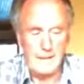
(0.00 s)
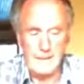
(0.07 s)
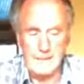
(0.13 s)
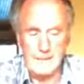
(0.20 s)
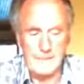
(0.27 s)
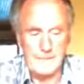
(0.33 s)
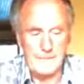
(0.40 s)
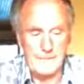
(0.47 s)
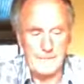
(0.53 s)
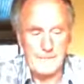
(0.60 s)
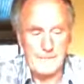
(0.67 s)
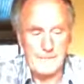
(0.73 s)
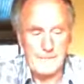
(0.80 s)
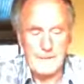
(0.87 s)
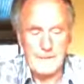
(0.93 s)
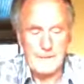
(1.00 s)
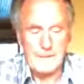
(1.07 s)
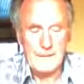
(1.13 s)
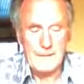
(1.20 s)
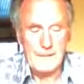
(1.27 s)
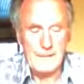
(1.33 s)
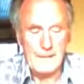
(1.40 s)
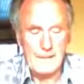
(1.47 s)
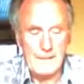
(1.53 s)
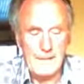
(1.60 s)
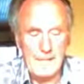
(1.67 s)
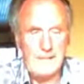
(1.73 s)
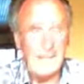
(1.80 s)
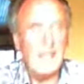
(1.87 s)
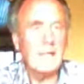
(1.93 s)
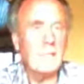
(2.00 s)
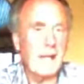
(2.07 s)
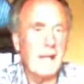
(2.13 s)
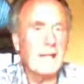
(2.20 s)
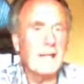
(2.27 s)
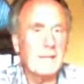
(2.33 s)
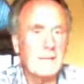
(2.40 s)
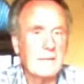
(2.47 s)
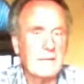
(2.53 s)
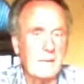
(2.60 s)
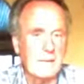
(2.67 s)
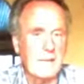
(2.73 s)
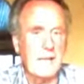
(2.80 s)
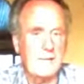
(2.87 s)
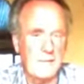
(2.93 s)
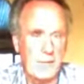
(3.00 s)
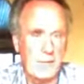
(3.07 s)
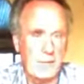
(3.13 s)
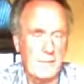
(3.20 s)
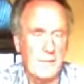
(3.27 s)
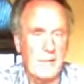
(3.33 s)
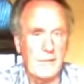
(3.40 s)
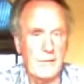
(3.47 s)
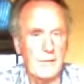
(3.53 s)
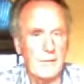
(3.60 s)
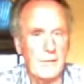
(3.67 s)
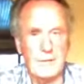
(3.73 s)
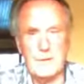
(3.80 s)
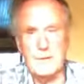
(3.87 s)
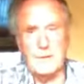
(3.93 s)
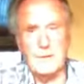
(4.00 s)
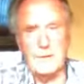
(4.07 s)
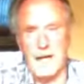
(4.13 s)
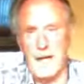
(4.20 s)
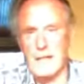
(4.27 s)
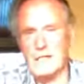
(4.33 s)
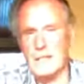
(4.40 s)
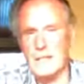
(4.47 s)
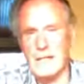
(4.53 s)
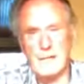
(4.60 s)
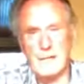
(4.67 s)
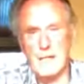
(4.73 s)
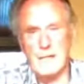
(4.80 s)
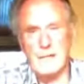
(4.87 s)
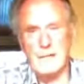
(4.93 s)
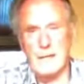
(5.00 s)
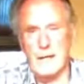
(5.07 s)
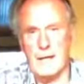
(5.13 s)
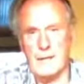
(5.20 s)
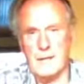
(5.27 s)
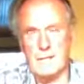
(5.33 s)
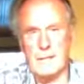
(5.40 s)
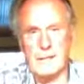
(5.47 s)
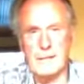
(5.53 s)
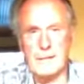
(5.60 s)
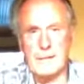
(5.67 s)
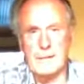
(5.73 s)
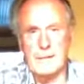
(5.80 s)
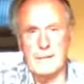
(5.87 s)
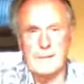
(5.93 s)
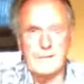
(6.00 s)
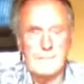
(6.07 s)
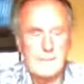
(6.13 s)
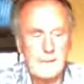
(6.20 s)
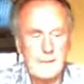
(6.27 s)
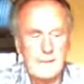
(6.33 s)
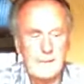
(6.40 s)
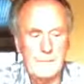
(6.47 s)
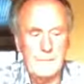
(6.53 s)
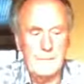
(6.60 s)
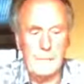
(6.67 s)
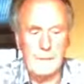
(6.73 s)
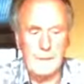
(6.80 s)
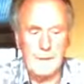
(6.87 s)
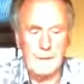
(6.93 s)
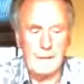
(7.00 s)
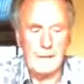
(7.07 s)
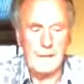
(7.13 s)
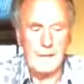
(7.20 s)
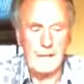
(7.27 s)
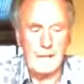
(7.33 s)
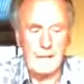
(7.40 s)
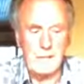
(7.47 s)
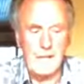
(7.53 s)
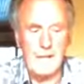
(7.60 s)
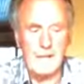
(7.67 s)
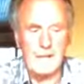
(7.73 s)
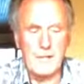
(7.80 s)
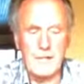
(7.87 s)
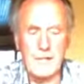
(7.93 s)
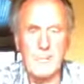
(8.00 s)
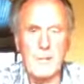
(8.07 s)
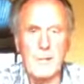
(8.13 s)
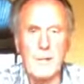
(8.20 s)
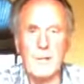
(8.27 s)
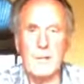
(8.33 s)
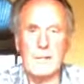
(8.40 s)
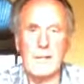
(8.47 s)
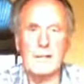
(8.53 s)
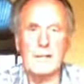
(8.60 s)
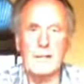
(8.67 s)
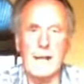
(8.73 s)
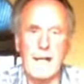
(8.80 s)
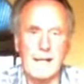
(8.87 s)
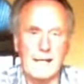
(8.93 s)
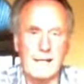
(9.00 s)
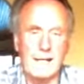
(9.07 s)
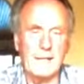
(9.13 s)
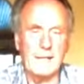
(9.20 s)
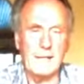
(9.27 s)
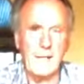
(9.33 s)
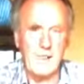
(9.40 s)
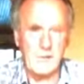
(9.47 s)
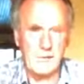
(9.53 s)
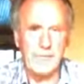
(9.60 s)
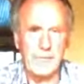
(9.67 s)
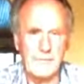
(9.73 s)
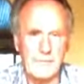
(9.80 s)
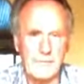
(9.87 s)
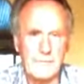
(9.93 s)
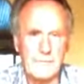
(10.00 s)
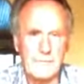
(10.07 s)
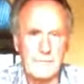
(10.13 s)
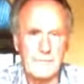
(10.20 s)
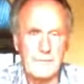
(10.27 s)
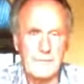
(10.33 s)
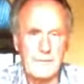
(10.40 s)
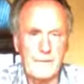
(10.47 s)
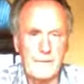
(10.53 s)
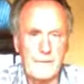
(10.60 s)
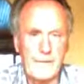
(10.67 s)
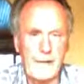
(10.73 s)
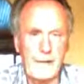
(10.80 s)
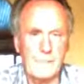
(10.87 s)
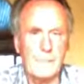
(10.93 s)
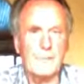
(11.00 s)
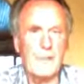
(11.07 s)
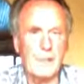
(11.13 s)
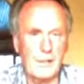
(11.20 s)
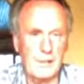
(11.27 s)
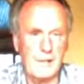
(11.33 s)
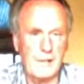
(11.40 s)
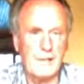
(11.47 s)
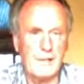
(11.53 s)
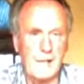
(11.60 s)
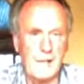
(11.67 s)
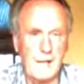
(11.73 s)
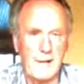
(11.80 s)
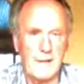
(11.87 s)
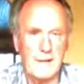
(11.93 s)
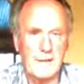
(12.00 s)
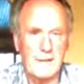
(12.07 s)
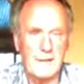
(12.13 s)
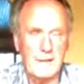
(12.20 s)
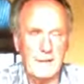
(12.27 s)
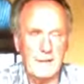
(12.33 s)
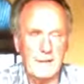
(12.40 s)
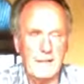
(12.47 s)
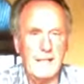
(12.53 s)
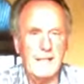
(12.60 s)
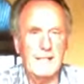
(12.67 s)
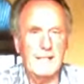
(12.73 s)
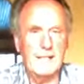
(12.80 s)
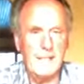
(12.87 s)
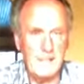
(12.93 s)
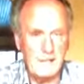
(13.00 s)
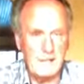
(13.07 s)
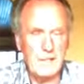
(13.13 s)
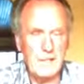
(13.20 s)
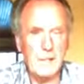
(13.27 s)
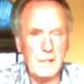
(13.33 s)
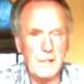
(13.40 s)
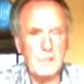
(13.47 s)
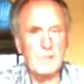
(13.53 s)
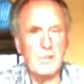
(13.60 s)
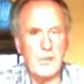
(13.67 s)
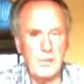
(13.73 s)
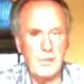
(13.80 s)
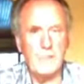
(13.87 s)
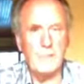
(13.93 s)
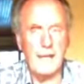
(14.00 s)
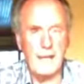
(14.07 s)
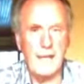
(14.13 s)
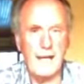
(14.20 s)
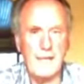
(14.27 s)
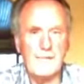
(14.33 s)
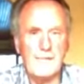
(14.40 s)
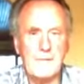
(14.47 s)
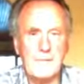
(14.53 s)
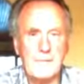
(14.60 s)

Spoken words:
it didn't make what they thought. It made 170, 80 grand, something like that. But when I was speaking to somebody who was actually at the auction and was looking at the car, it didn't look as good in real life.